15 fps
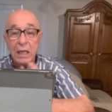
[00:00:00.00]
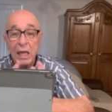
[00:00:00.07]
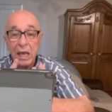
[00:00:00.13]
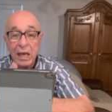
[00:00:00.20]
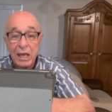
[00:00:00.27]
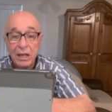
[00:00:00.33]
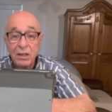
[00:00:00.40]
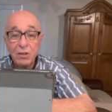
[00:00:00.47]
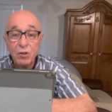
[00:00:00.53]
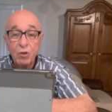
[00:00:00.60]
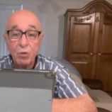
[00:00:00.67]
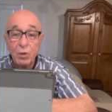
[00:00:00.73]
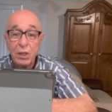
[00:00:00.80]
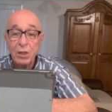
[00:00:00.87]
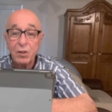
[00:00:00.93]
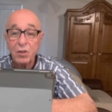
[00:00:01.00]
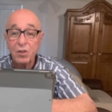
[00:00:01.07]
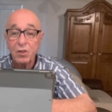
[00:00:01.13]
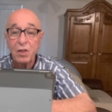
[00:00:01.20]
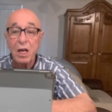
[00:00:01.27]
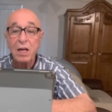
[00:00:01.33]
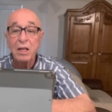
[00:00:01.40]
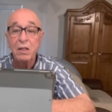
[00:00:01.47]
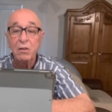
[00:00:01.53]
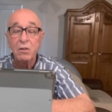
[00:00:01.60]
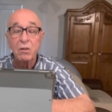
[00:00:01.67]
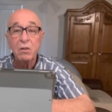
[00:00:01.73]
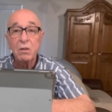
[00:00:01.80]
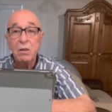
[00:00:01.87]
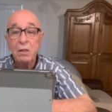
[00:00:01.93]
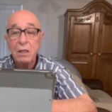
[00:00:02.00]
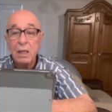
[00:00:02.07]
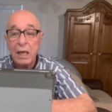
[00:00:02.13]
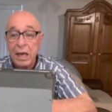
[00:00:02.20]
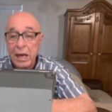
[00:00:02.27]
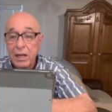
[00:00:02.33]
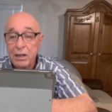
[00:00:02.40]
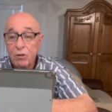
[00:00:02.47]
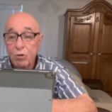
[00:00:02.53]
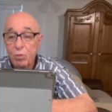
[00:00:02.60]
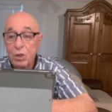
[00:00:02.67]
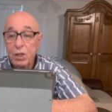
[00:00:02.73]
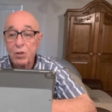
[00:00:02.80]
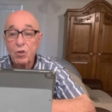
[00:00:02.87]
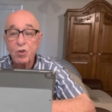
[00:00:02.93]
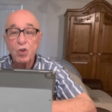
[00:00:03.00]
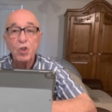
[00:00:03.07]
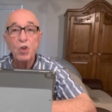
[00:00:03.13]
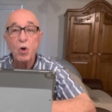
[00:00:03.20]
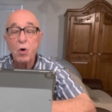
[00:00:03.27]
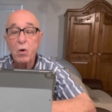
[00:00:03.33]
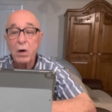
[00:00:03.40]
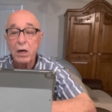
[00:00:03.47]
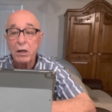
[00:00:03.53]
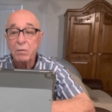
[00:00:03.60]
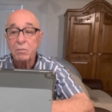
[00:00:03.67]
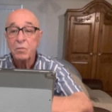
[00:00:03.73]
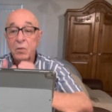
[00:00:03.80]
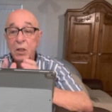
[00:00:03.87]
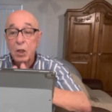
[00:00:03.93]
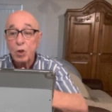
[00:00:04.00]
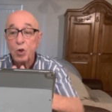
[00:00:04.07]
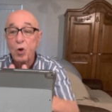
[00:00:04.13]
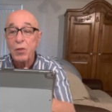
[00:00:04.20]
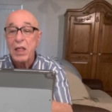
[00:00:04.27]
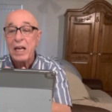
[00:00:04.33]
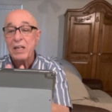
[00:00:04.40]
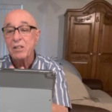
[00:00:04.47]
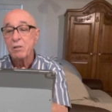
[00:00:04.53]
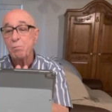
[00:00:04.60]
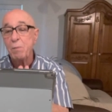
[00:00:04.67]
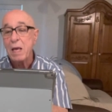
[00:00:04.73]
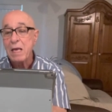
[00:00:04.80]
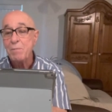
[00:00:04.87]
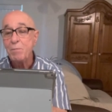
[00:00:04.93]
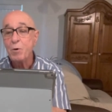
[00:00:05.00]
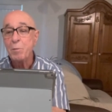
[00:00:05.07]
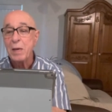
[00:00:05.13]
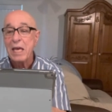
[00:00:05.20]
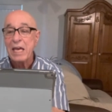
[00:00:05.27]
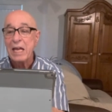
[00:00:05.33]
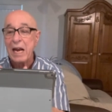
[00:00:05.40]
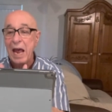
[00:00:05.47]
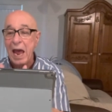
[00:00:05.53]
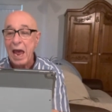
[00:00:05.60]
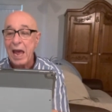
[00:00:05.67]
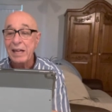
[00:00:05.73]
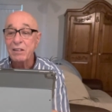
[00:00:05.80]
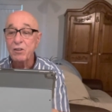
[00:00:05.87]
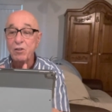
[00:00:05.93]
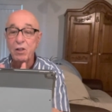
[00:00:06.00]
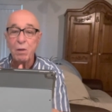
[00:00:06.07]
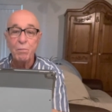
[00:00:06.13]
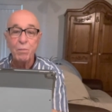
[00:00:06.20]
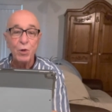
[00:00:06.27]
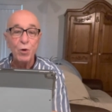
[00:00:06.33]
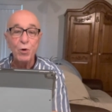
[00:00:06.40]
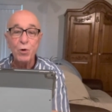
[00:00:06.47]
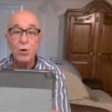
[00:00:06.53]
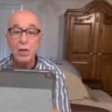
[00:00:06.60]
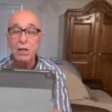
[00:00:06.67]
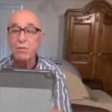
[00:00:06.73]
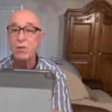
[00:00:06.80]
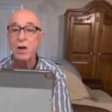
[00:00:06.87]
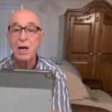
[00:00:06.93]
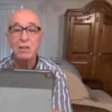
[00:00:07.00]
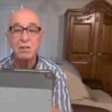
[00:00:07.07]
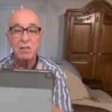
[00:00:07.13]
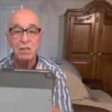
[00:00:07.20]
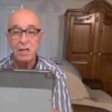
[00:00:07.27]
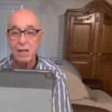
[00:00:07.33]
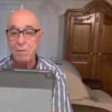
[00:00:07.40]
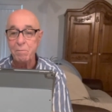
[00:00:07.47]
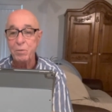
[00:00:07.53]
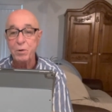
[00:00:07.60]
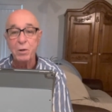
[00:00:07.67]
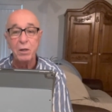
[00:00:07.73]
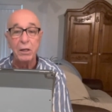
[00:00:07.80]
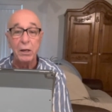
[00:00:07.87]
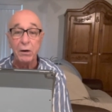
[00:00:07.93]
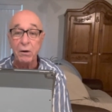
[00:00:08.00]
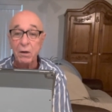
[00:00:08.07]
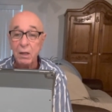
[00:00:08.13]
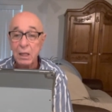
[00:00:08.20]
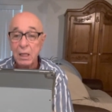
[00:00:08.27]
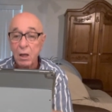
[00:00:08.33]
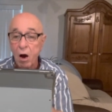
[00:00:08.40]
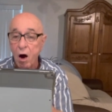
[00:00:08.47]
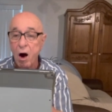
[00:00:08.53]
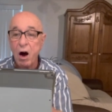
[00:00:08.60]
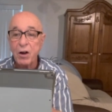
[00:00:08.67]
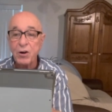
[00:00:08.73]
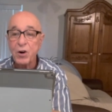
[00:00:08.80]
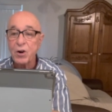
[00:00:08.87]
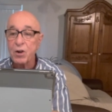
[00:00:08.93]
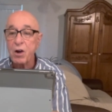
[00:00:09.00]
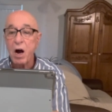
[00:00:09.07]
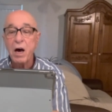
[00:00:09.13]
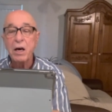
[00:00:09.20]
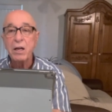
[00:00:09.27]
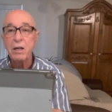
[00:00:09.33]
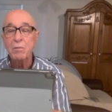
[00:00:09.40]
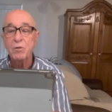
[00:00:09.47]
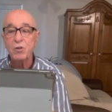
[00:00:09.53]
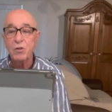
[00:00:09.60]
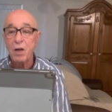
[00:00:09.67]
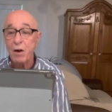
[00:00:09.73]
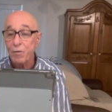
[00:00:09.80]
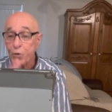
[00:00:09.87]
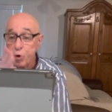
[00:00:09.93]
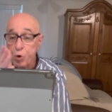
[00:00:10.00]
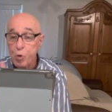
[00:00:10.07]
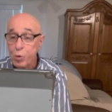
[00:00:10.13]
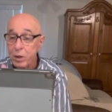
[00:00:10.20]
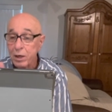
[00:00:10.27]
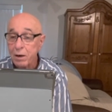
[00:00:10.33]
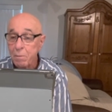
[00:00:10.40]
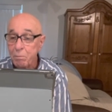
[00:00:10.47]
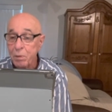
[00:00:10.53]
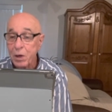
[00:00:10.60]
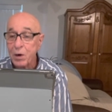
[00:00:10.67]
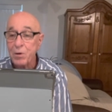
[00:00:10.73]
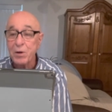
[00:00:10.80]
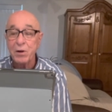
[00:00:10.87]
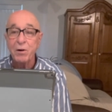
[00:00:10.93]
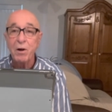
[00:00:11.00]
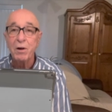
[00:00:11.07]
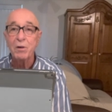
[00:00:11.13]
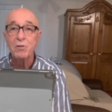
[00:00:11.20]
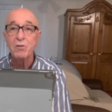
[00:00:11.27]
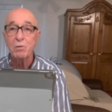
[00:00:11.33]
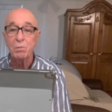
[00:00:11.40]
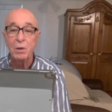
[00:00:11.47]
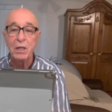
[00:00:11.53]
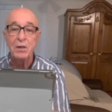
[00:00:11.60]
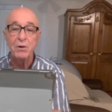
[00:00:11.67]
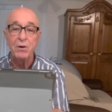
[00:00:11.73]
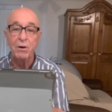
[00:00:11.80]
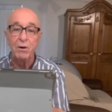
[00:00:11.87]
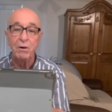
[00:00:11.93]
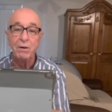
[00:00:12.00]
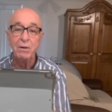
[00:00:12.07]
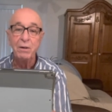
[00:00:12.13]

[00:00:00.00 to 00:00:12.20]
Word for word: Israel's sons, Israel's joy, so that his people may enhance the beauty of God's temple and honor God himself who will appear in all his splendor.